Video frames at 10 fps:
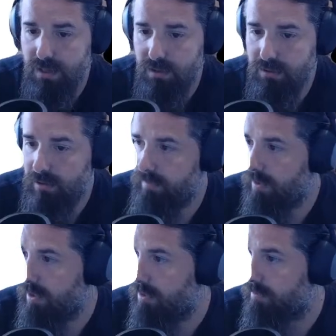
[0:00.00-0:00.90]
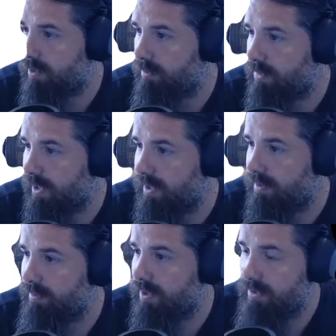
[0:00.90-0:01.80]
Have I overcomplicated my
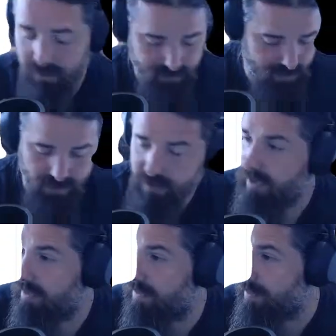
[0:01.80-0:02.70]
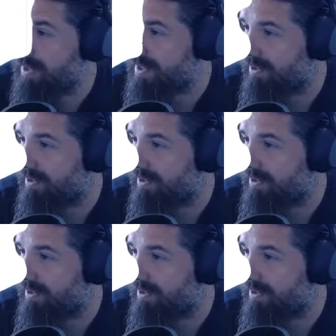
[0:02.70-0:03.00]
things for myself?